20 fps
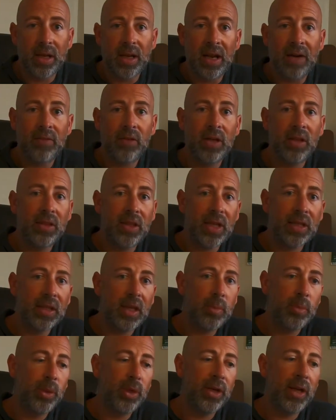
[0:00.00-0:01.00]
everything they
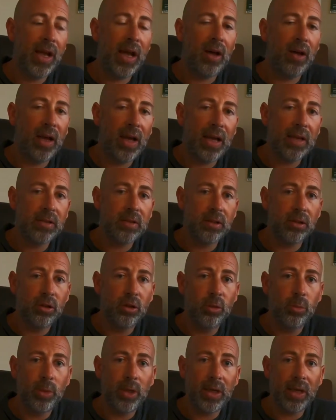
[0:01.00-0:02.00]
put out has
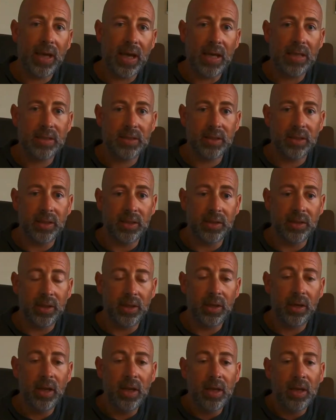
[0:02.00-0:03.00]
humic acid in
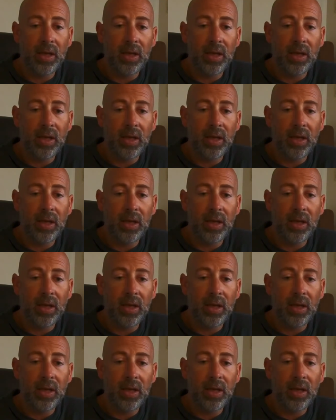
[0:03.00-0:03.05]
there.